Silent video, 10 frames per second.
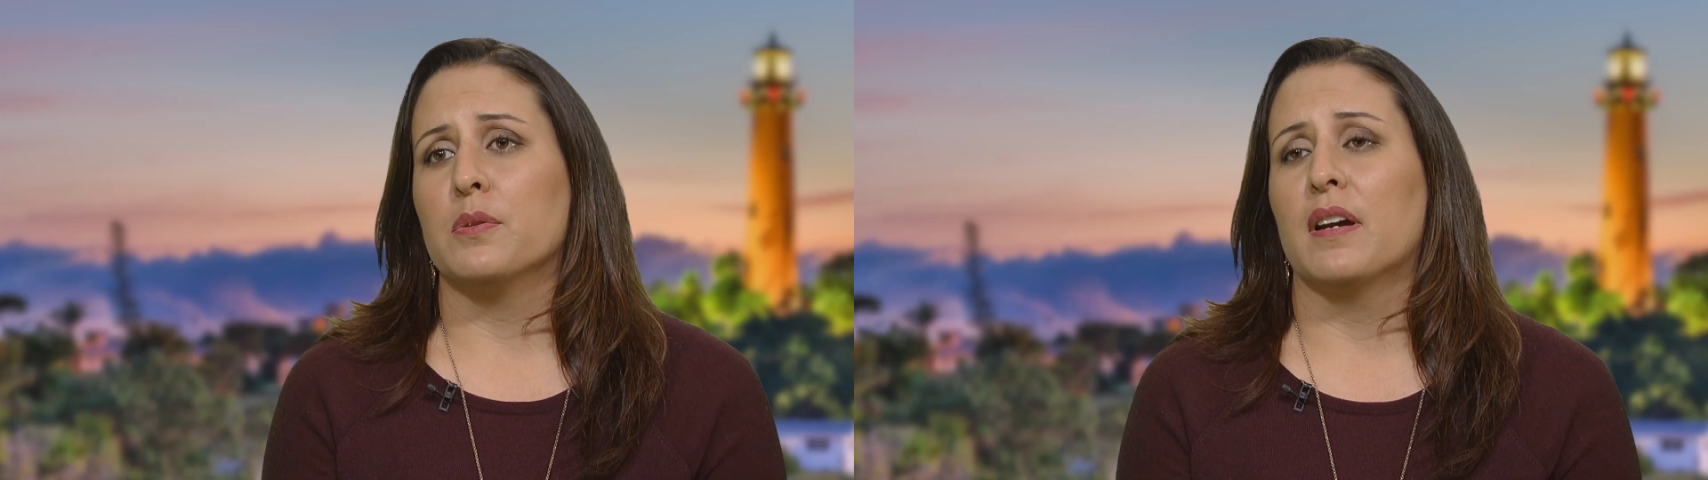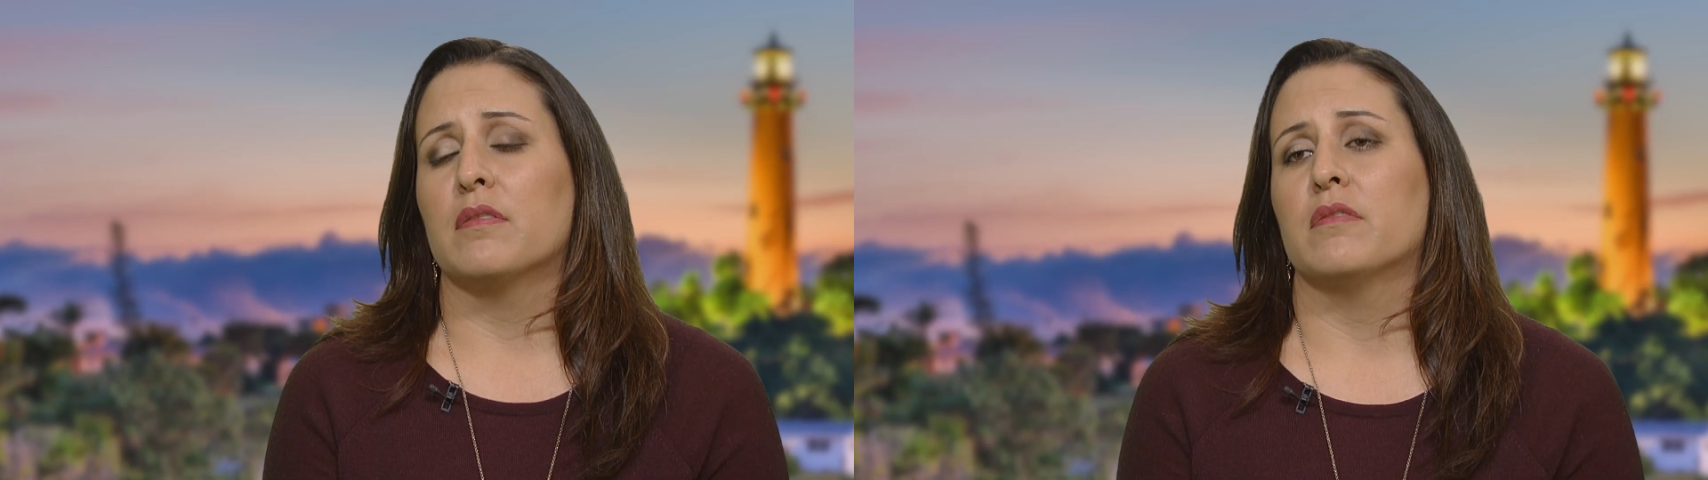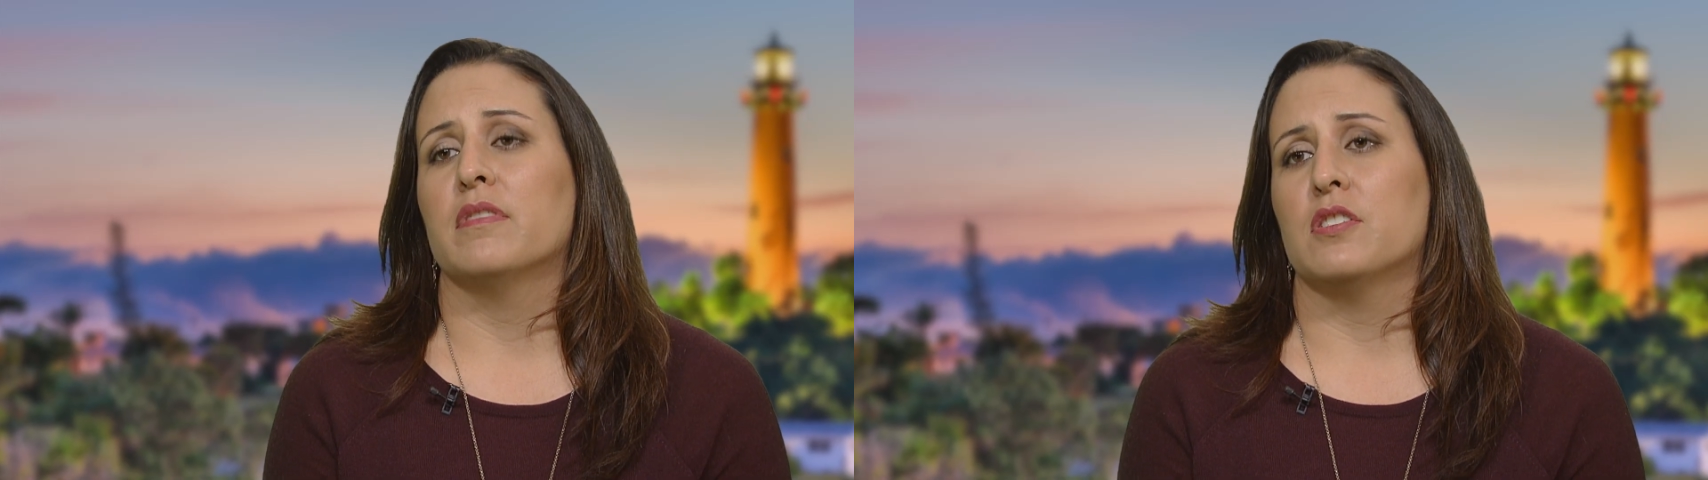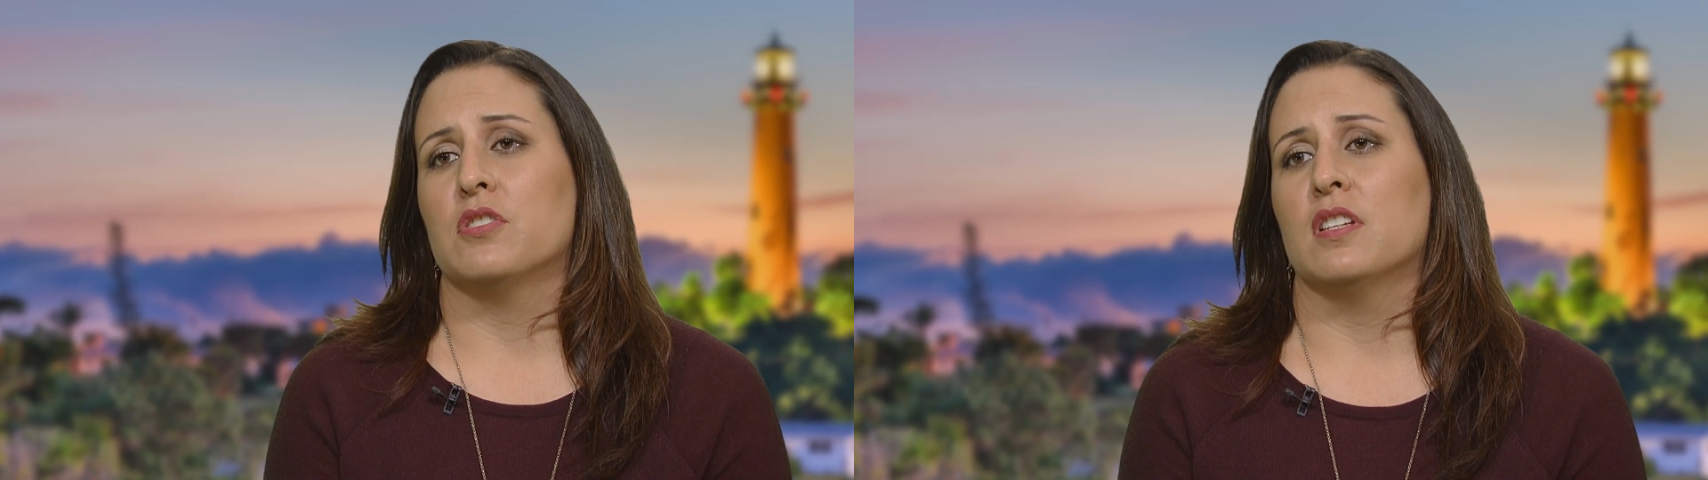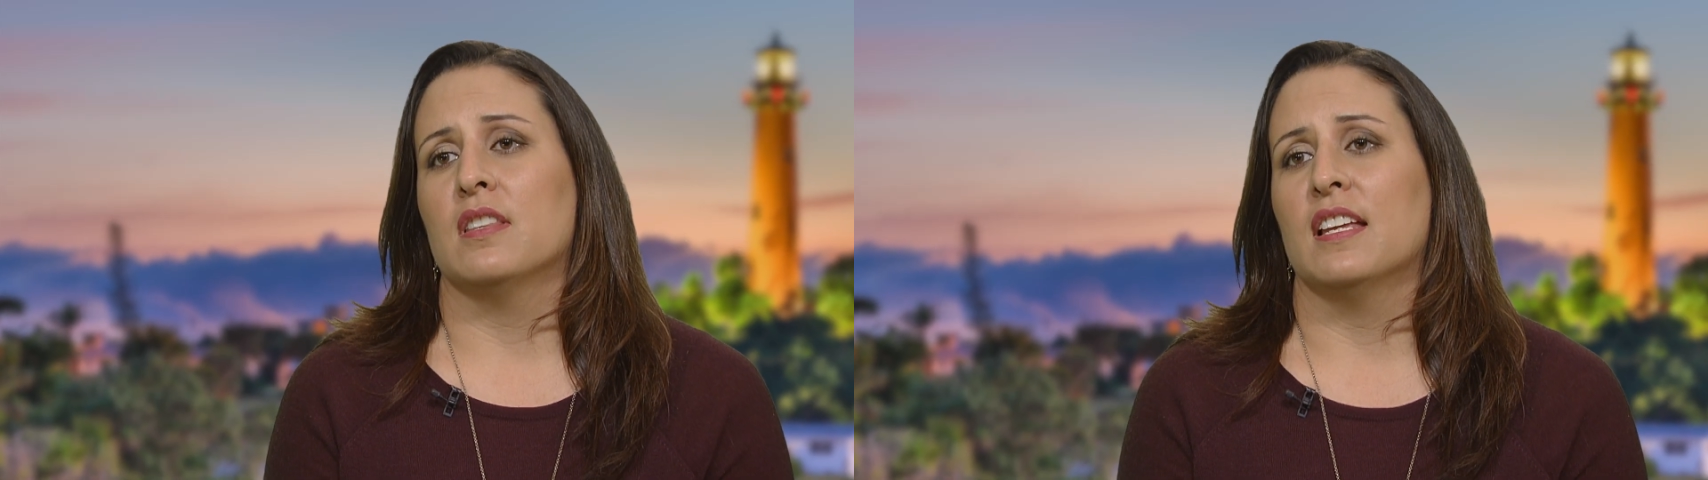who have a
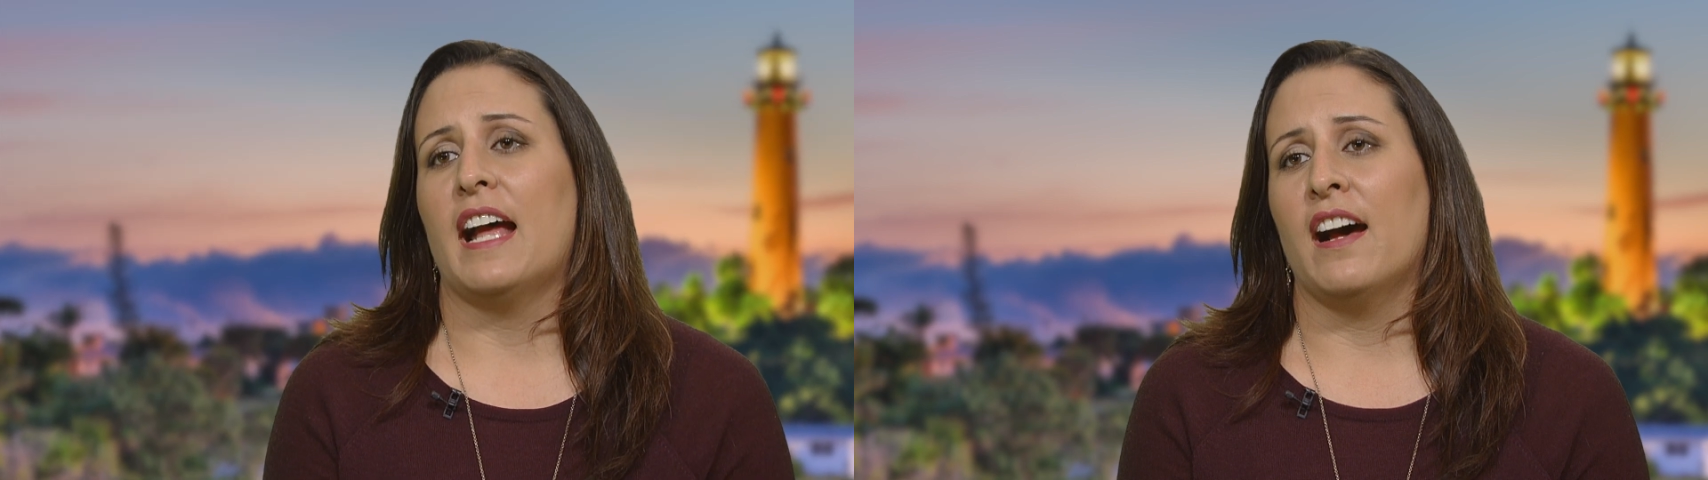vision that